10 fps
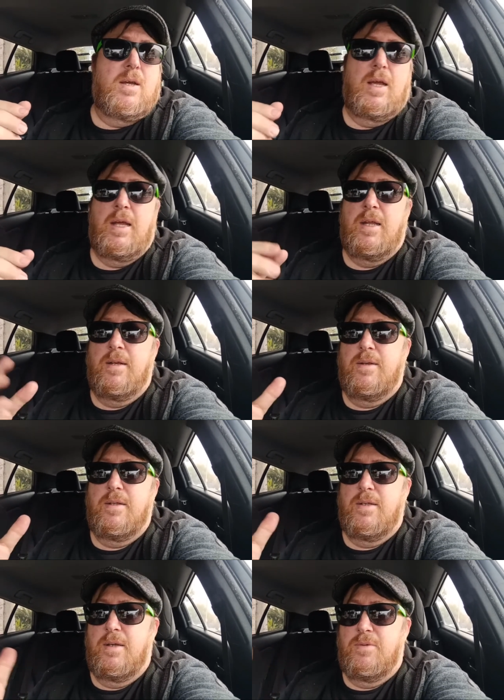And
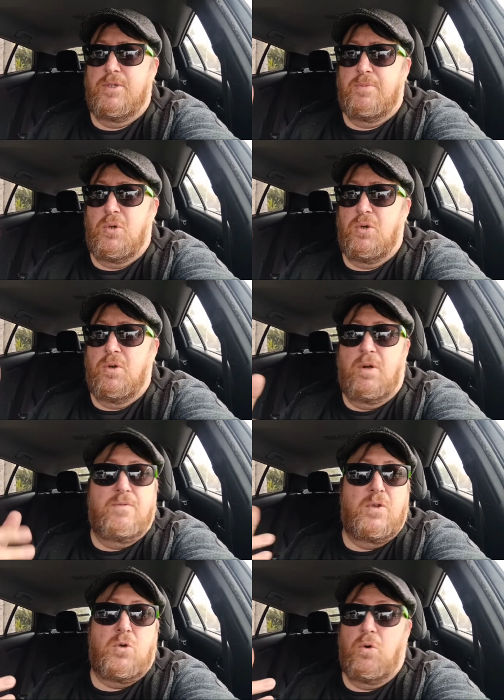it was the murder
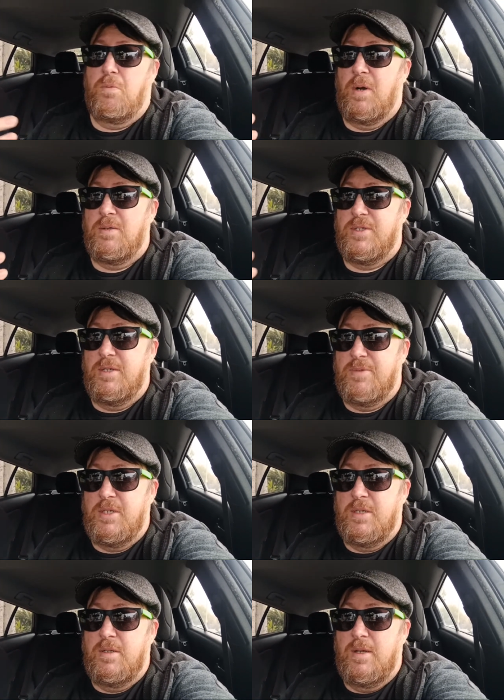of Nicole Brown
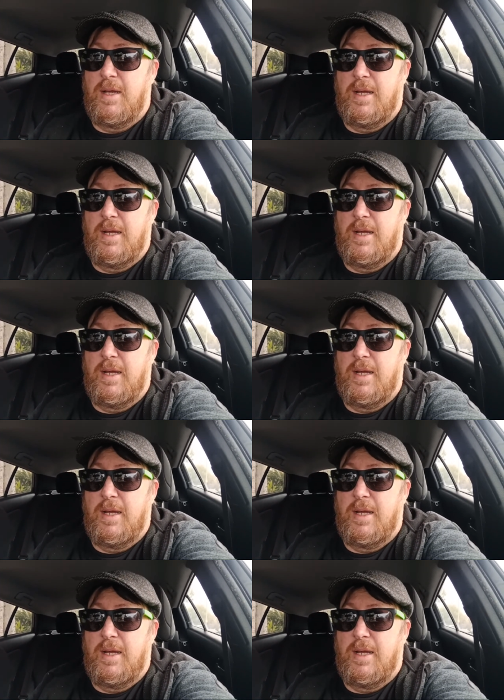Simpson